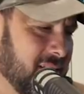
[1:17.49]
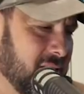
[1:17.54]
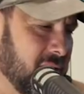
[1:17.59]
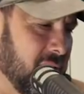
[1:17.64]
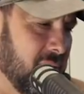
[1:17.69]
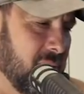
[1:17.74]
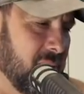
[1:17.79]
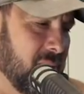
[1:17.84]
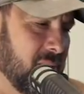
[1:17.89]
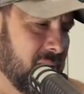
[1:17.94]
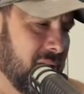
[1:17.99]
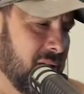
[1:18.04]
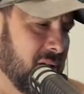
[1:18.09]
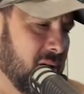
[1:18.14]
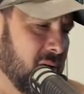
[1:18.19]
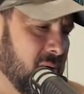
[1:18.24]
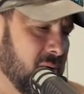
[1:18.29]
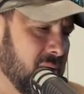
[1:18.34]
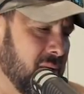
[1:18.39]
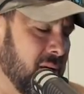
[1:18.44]
So,
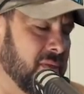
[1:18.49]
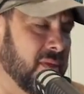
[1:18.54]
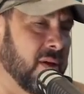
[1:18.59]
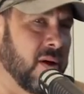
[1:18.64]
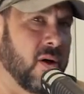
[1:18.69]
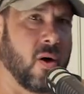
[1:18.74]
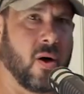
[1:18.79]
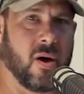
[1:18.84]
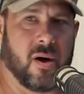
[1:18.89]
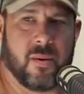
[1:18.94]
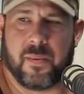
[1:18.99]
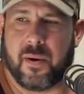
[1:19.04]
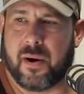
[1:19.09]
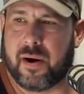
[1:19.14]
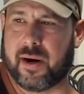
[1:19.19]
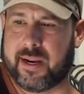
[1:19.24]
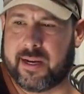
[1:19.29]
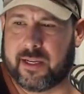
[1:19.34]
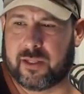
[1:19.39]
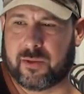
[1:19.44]
the hard
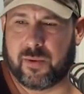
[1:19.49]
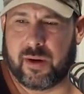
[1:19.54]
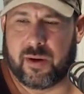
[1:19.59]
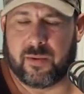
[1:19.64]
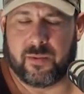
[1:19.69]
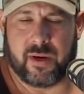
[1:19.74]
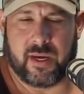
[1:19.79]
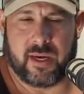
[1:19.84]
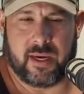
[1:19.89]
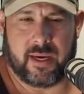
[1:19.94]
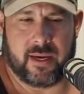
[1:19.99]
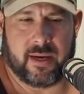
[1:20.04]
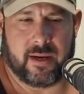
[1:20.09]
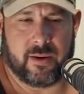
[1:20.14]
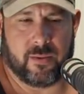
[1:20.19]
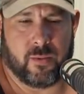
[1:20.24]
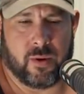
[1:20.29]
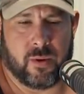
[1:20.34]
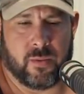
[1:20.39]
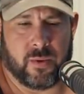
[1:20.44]
part is when we
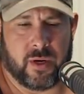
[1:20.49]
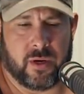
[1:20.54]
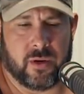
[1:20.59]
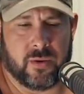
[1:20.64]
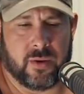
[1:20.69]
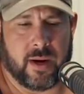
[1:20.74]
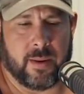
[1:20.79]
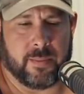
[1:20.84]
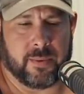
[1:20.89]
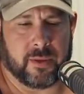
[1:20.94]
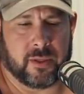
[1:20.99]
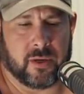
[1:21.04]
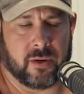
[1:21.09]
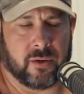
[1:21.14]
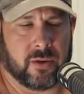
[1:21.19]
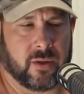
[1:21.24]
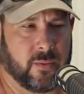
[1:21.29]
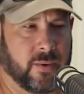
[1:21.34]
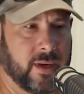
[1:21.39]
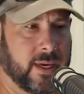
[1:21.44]
do an
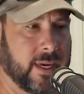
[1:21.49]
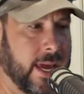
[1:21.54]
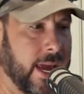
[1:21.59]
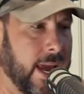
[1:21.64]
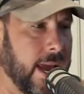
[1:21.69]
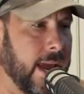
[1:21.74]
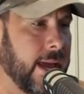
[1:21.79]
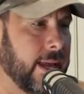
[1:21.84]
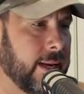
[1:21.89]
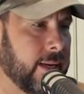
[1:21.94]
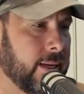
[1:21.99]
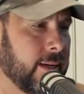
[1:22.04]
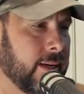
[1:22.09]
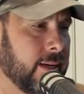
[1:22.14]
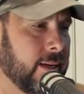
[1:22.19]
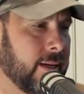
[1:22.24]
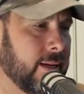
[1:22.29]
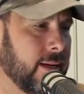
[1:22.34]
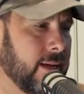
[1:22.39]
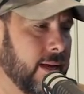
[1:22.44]
episode that we can't
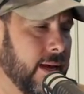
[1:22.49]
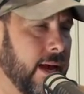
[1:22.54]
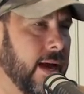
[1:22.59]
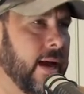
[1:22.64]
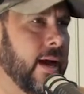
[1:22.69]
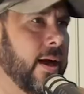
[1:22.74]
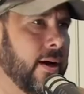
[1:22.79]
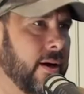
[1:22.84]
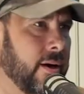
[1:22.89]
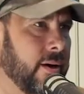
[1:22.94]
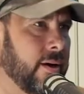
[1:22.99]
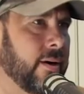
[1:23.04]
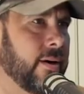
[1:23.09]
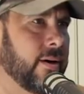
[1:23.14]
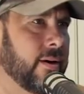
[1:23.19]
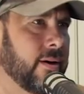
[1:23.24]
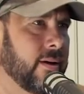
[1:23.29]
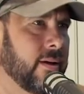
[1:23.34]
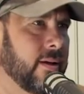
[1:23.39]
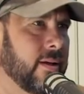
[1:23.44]

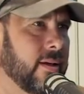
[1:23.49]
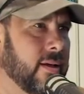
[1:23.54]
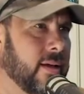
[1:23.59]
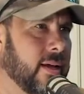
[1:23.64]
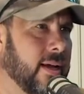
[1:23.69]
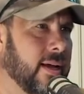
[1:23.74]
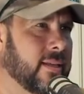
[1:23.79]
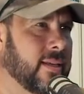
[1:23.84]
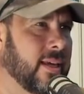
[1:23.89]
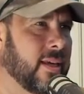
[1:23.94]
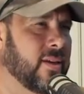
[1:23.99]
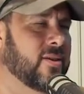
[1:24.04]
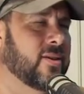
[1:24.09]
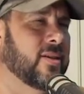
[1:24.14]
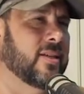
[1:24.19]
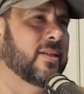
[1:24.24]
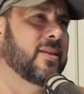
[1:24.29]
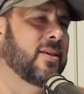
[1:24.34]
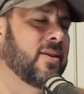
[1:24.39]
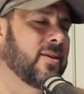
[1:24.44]
air, it's like
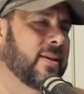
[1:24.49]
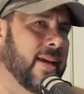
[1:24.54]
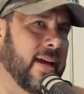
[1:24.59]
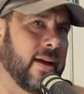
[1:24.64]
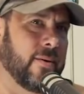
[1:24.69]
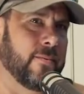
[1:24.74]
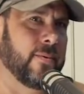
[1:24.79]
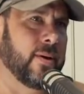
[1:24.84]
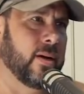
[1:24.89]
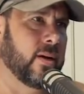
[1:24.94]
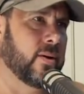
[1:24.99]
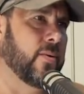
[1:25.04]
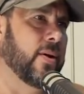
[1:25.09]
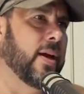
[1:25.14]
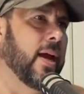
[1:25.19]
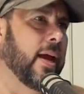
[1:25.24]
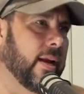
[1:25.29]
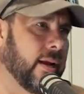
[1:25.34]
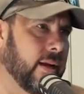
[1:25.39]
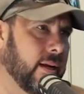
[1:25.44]
you can't
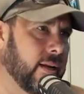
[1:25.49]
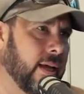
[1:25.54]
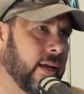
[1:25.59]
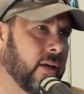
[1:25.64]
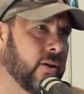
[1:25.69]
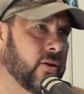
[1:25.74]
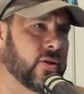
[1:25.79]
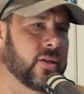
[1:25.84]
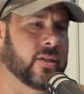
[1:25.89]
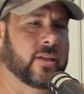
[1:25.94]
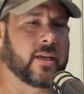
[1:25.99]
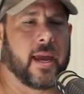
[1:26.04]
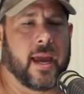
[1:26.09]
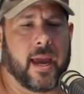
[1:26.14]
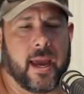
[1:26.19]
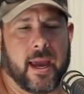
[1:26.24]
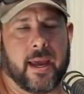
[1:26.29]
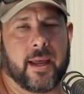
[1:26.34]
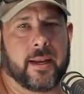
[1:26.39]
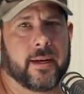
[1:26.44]
recreate it. Like you just
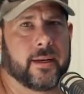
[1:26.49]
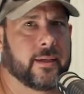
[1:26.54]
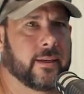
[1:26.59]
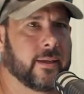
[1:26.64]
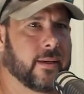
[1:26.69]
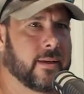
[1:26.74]
can't.